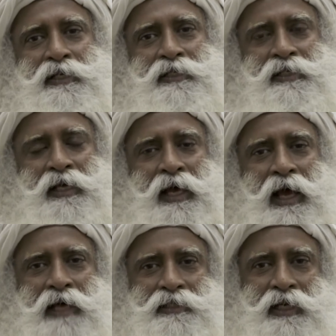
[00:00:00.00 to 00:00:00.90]
this
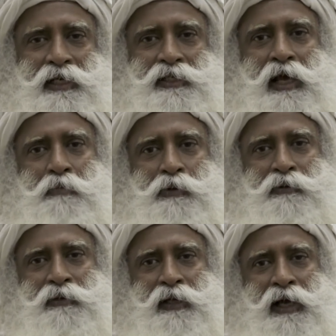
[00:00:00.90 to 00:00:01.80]
as an
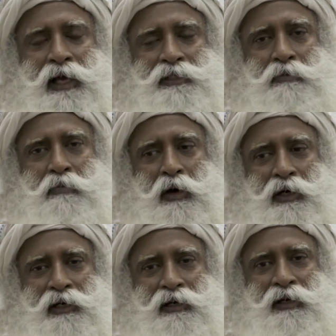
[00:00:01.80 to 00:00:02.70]
example, as a
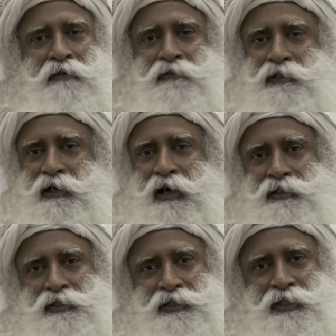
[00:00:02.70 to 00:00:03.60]
model for the
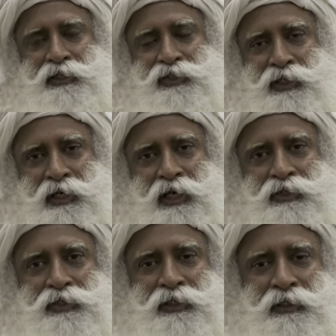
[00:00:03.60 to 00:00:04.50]
larger states in the
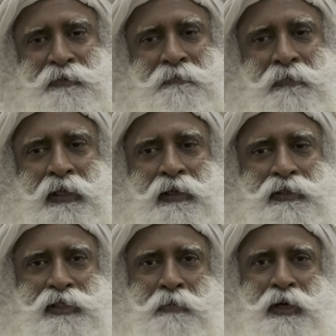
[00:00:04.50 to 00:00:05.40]
country.
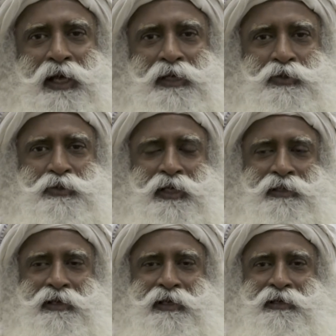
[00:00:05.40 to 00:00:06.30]
Somebody has to
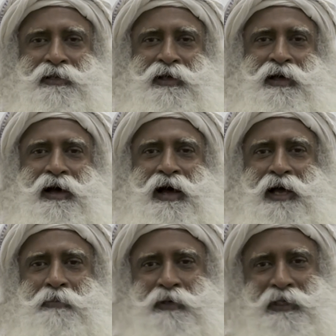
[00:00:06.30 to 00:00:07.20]
take the lead.
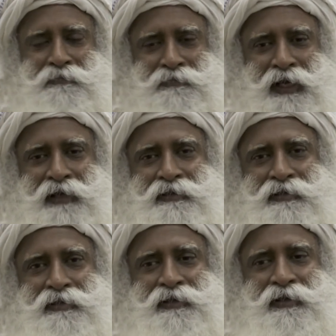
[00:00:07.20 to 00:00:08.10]
I believe that